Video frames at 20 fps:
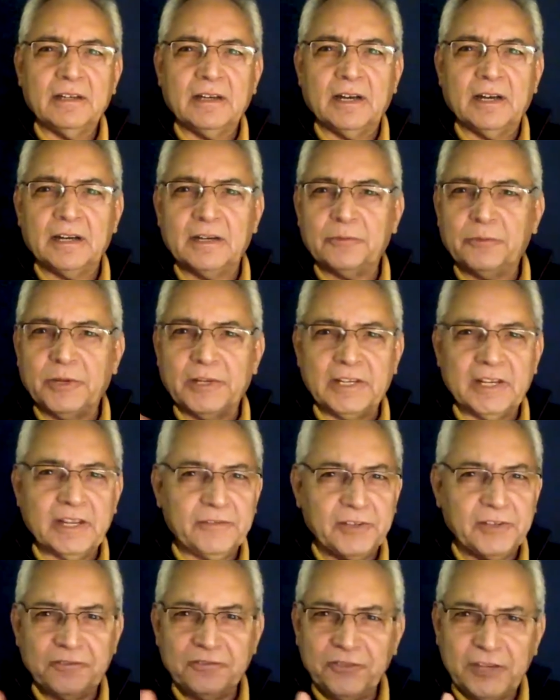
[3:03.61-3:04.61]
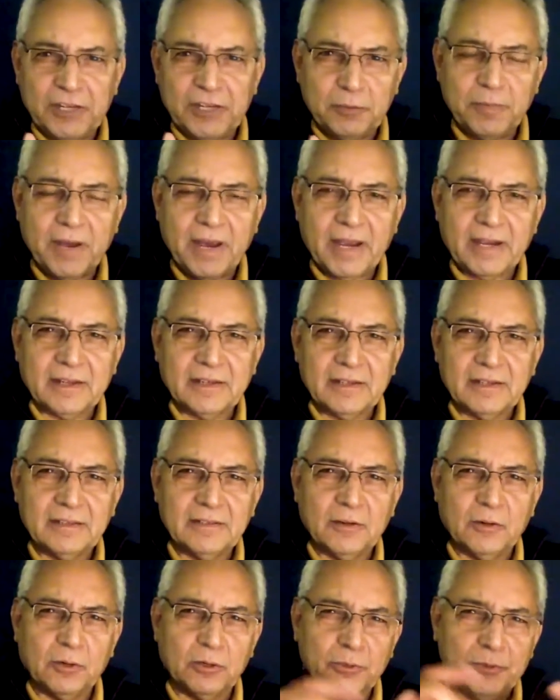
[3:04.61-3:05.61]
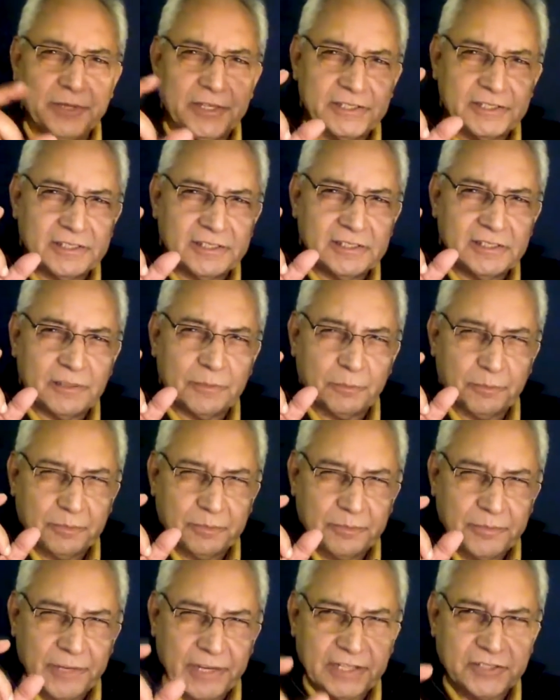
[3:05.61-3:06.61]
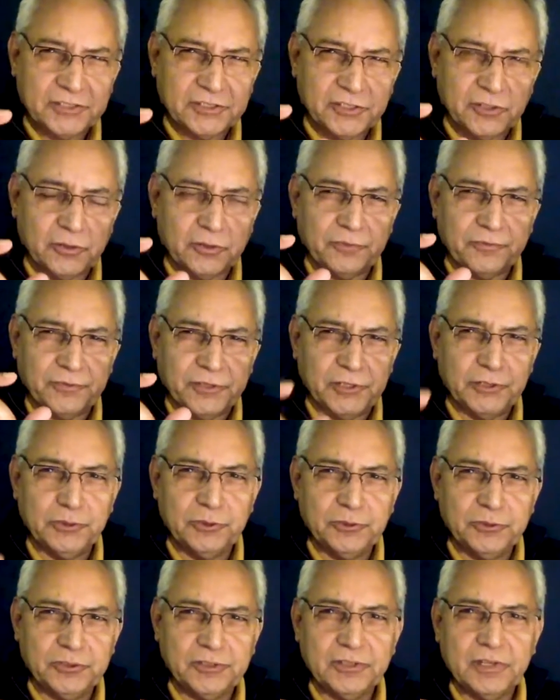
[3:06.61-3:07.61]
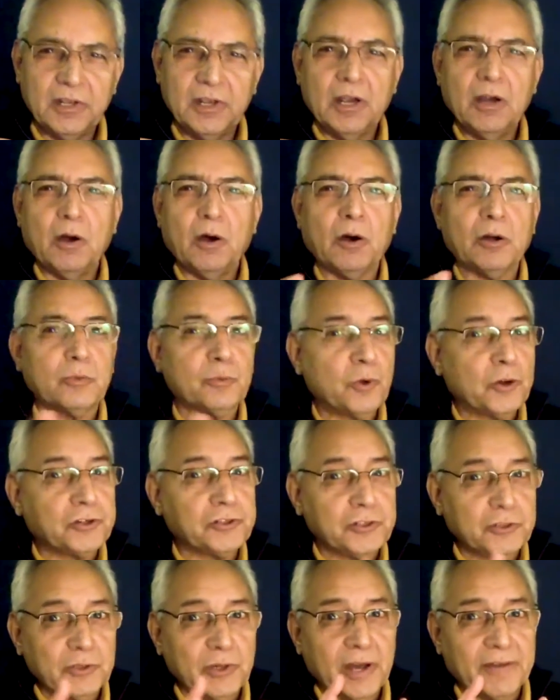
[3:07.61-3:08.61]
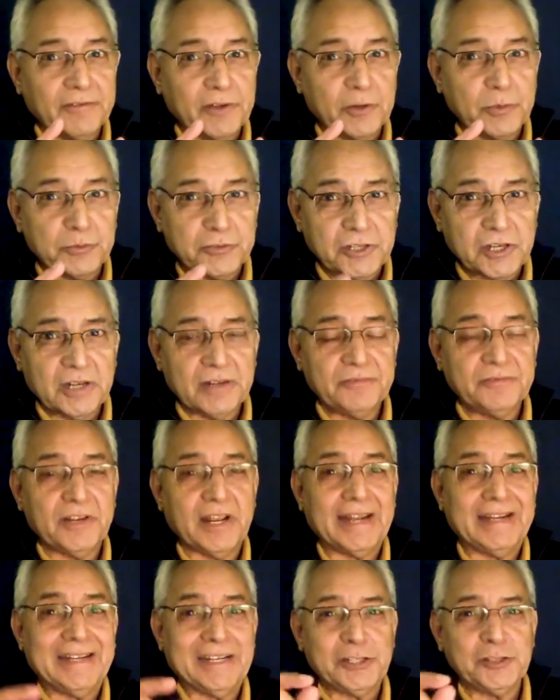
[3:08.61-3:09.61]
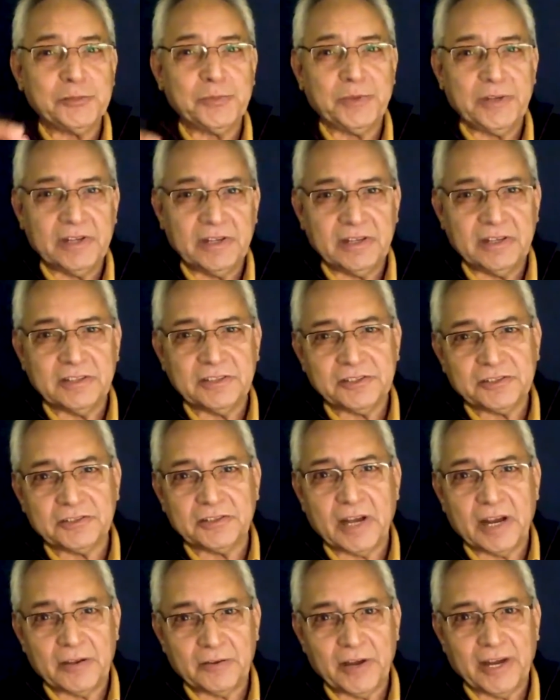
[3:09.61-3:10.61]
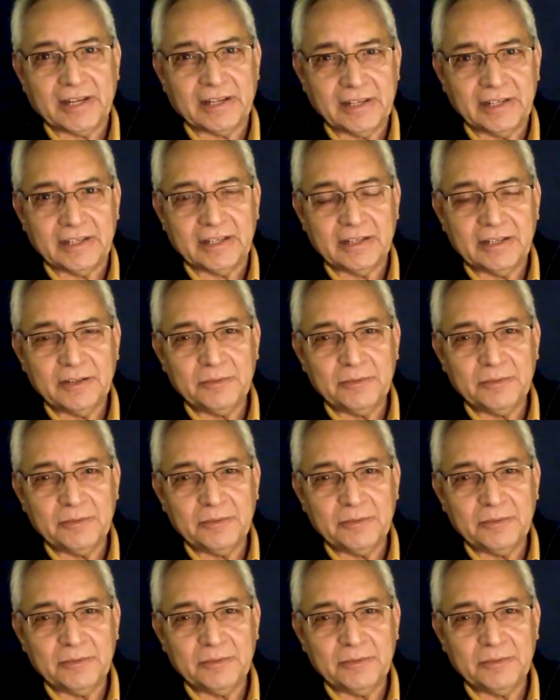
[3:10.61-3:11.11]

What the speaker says: When giving feedback, always base your views on what you have observed and experienced directly.